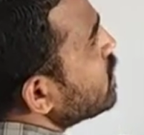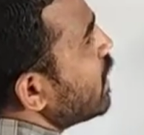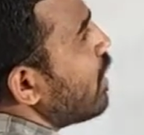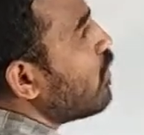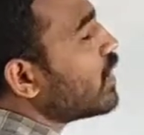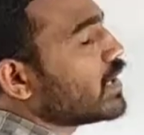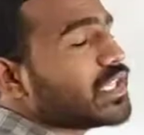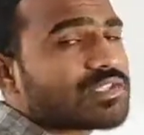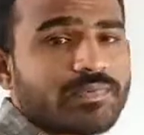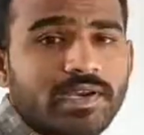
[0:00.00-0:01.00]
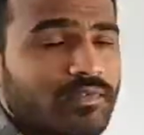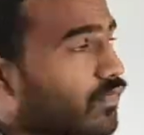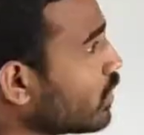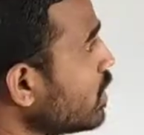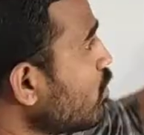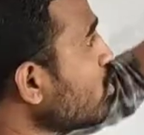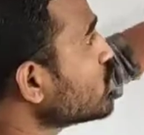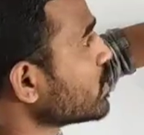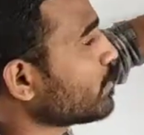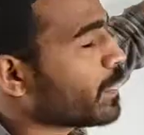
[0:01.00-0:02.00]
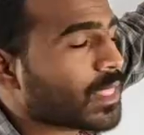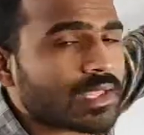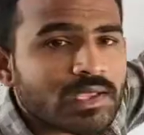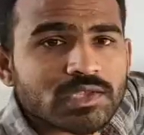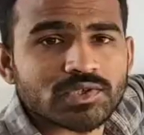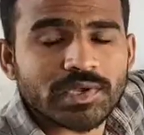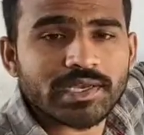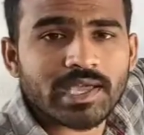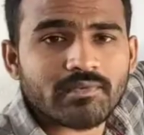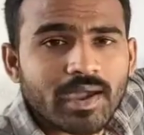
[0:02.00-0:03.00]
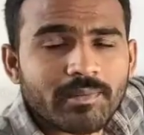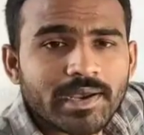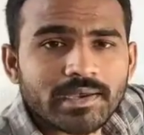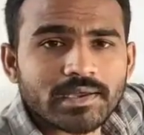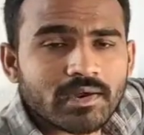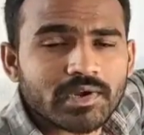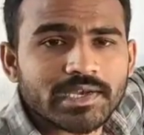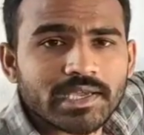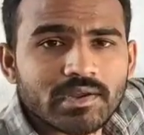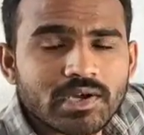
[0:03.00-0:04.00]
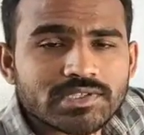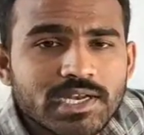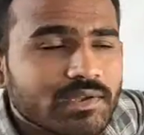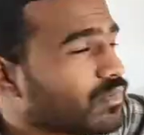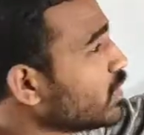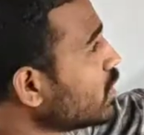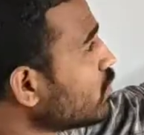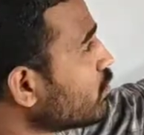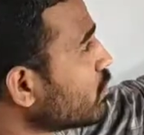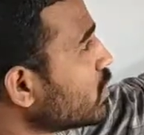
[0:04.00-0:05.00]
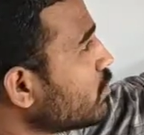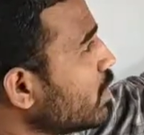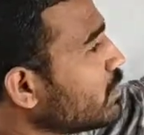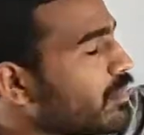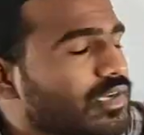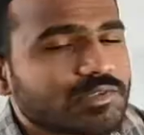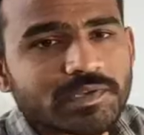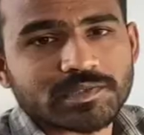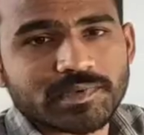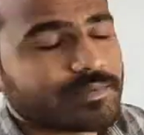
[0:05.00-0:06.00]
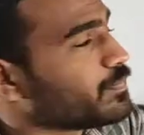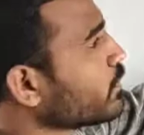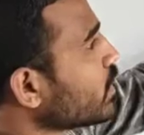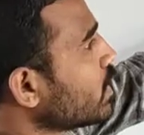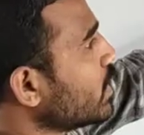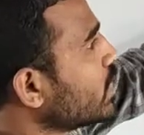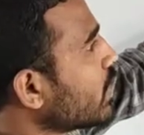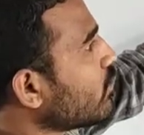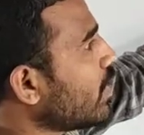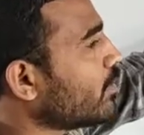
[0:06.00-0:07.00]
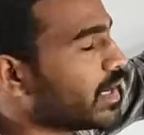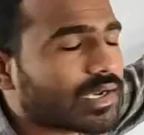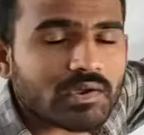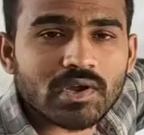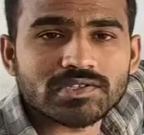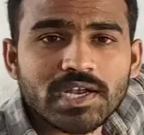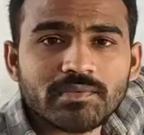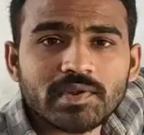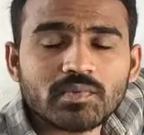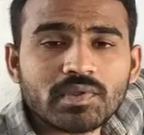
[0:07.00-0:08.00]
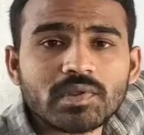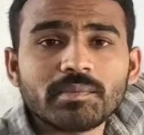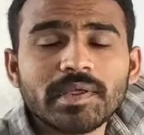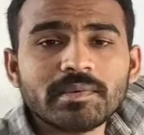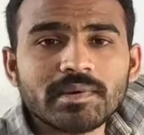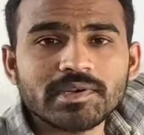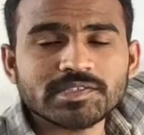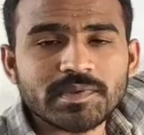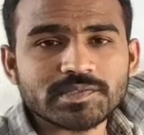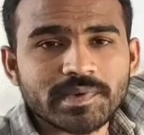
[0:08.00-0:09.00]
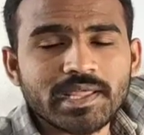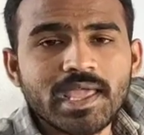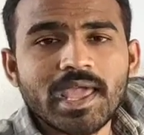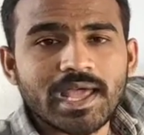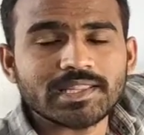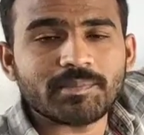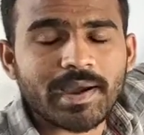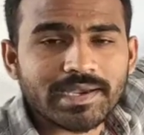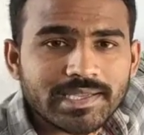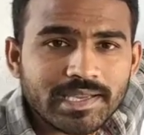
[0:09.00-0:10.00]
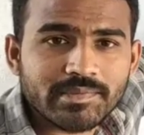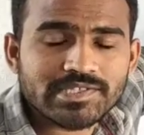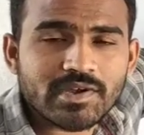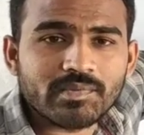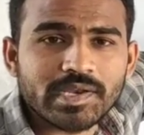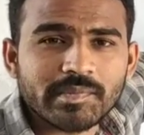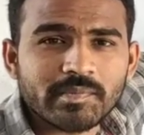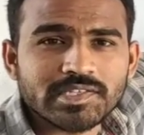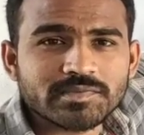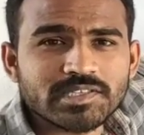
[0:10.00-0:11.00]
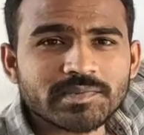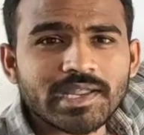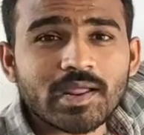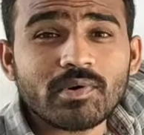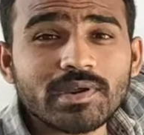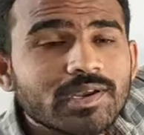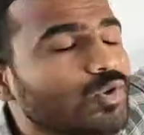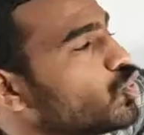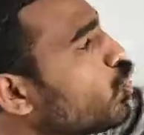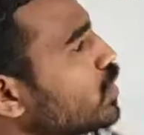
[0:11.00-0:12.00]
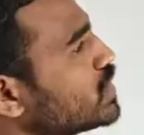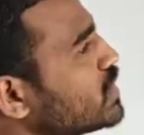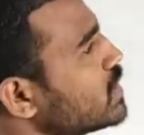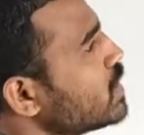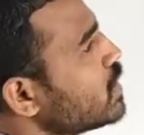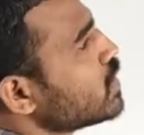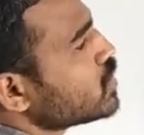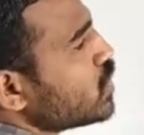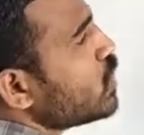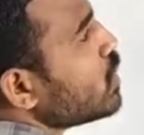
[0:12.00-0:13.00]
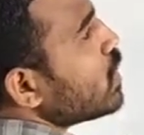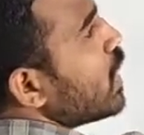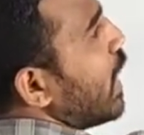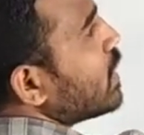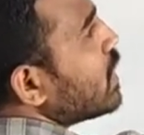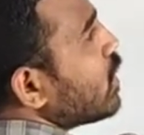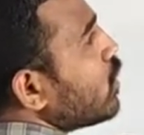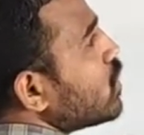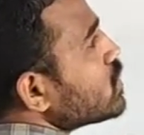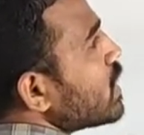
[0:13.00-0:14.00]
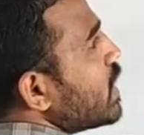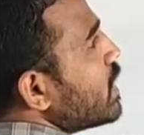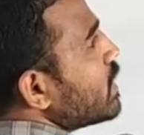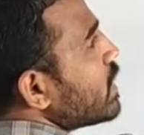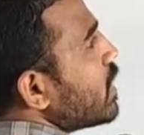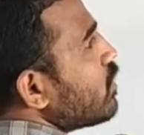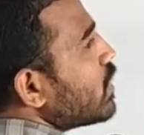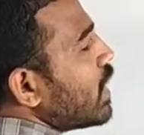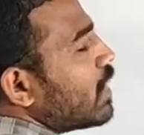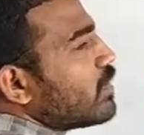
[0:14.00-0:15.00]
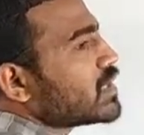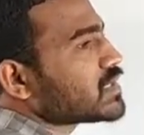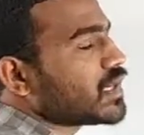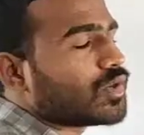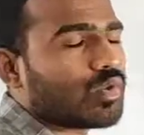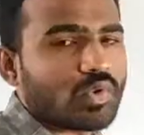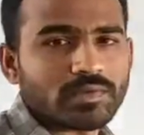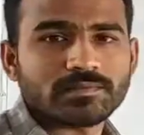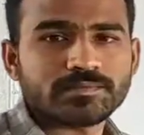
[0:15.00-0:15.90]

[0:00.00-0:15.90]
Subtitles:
have what? Least freedom for the motion. So it can vibrate or it can oscillate with minimum displacement. It can vibrate or oscillate with what? Minimum displacement. And the particle which have minimum displacement are what? Nodes. So at the closed end there are what? Always a node.